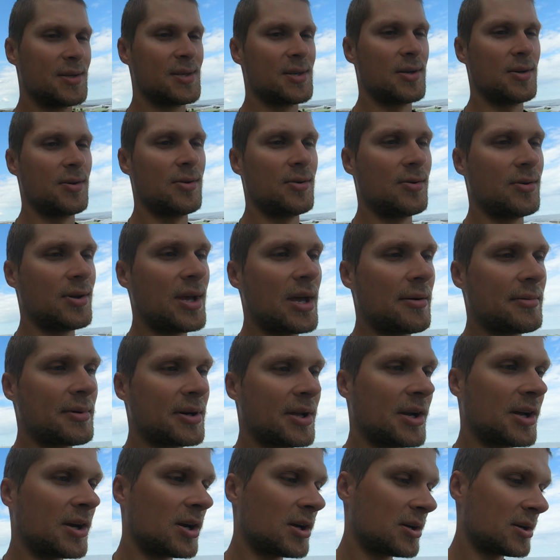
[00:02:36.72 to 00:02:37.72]
So yeah, I'm
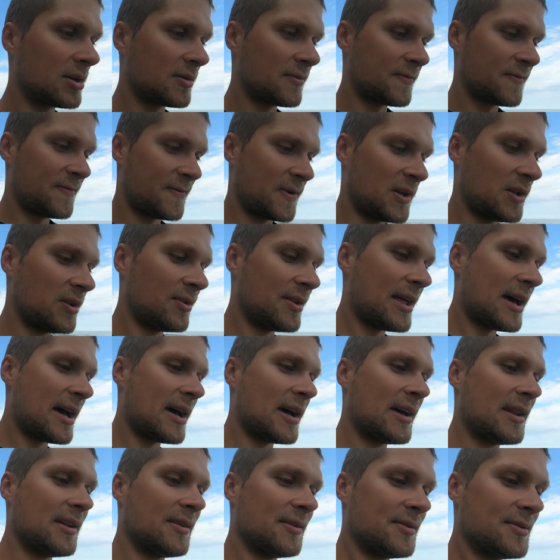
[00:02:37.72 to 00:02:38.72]
gonna follow
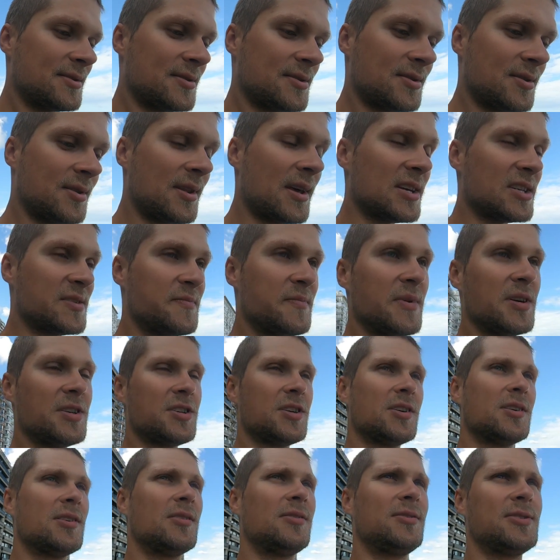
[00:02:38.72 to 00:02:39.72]
that. And today's
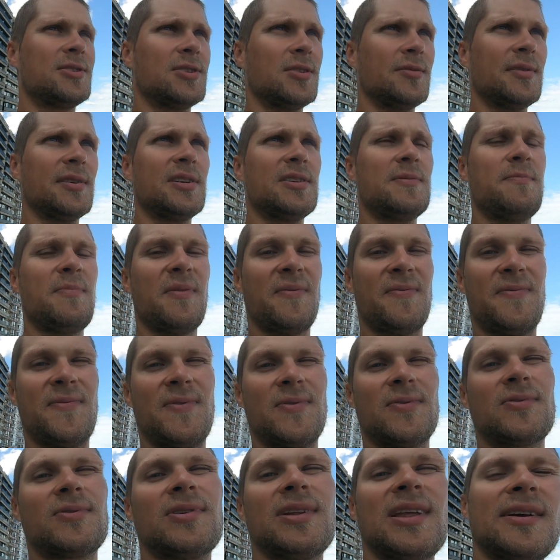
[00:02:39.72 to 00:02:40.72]
mission also is
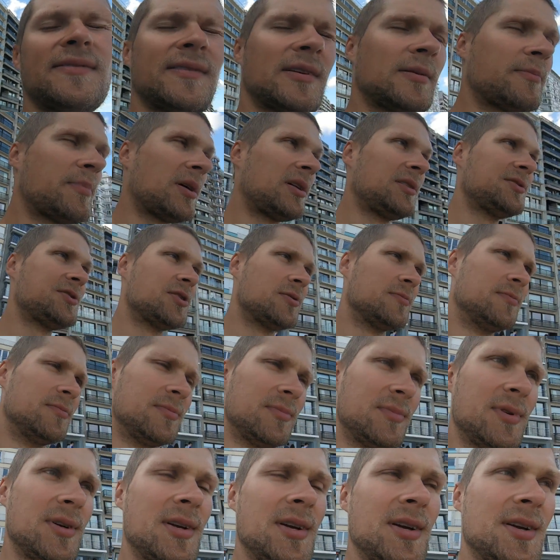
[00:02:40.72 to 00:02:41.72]
before leaving Belgium,
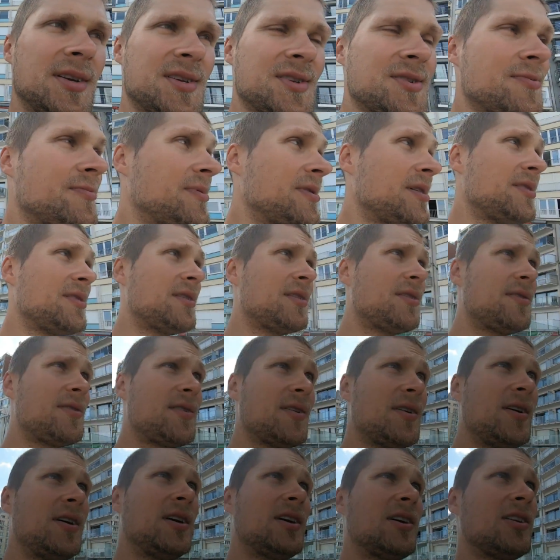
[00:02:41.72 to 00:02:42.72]
so within
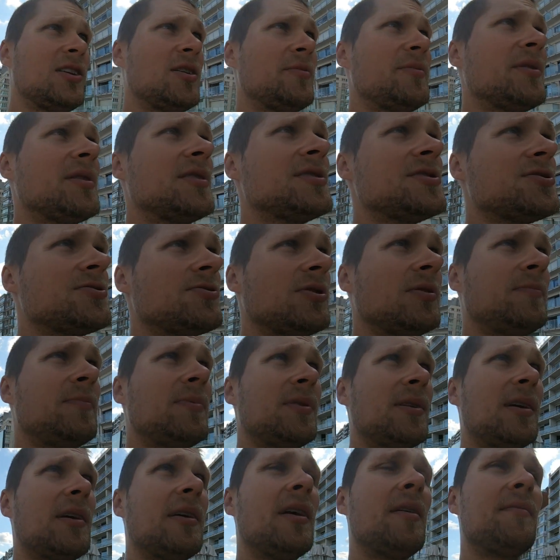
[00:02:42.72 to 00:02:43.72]
30 kilometer strip,
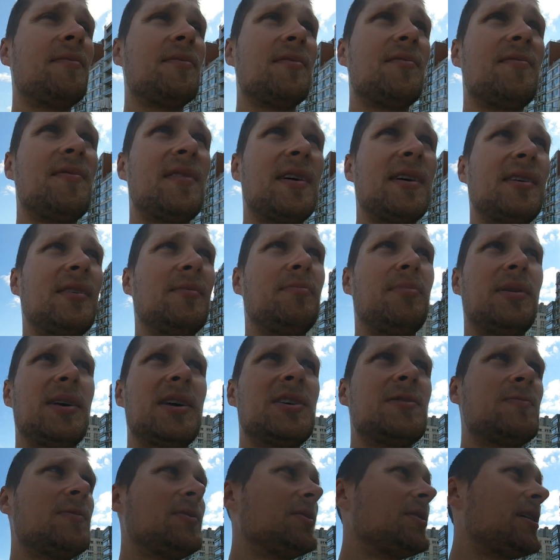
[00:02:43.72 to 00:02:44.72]
I have to find a
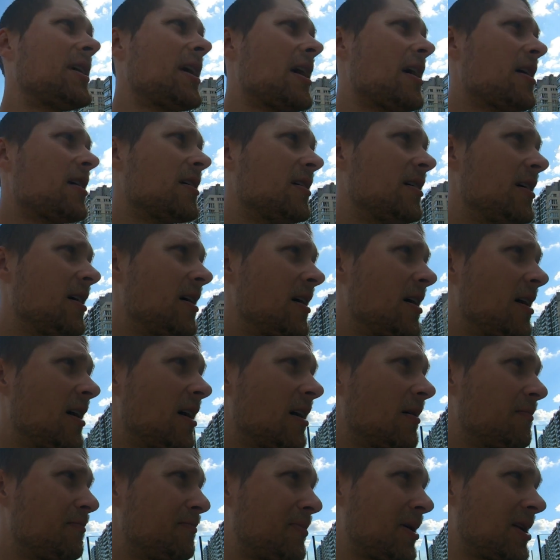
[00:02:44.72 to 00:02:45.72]
place where I get
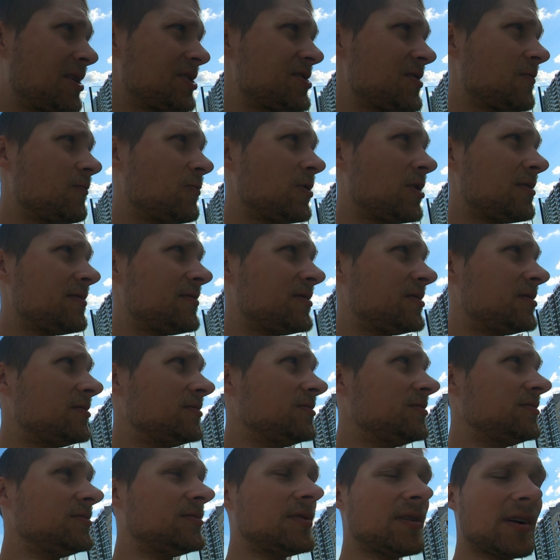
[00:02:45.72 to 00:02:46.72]
Belgian waffle
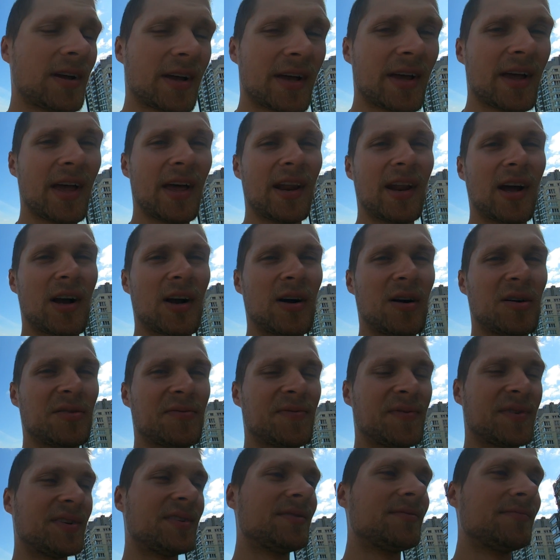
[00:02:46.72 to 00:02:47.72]
and a
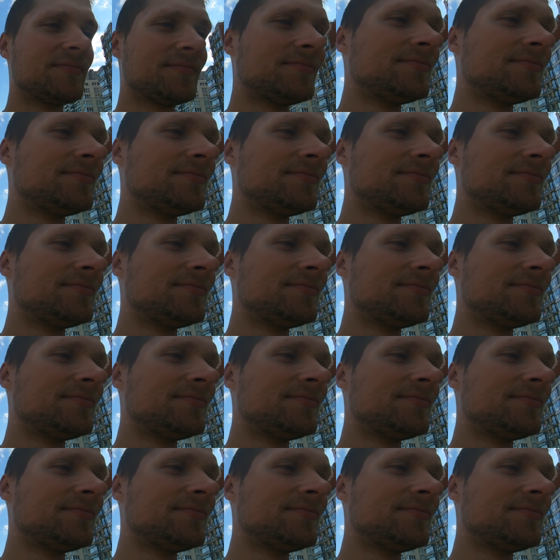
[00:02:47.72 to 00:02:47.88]
coffee.